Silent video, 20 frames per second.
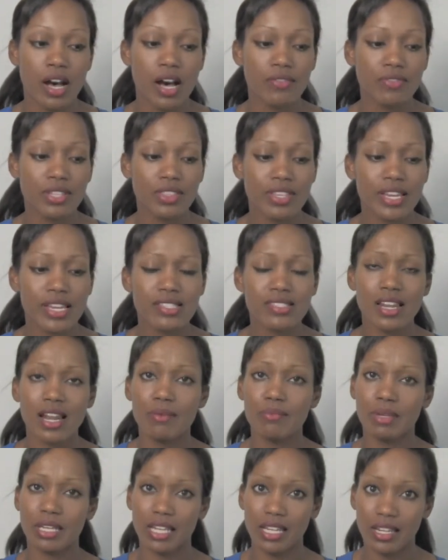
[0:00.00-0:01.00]
of the things
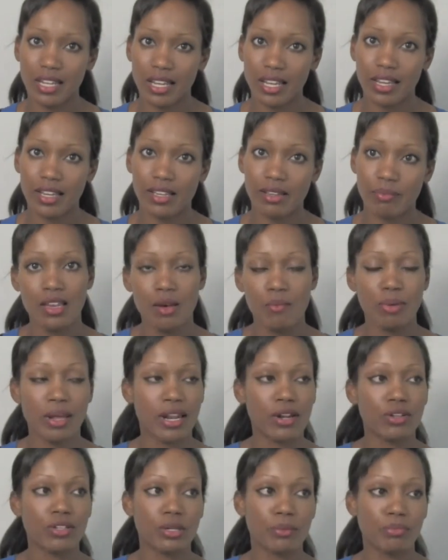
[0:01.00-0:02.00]
that I'm eating, but
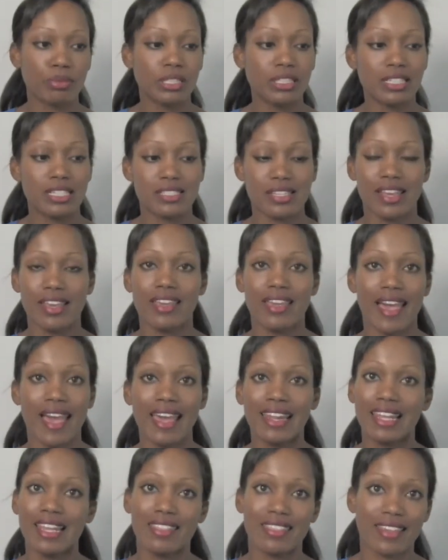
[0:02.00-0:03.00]
I don't completely take
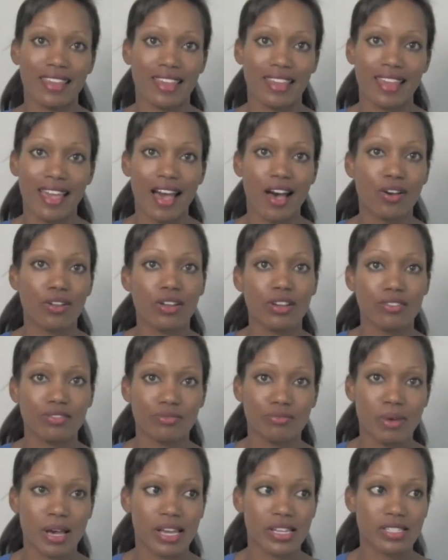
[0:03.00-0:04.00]
anything out
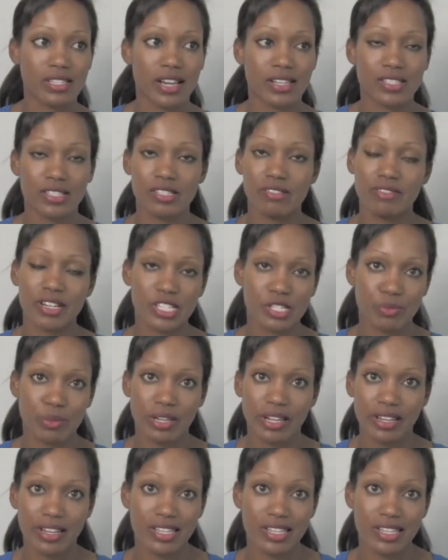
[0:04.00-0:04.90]
of my dietary regimen.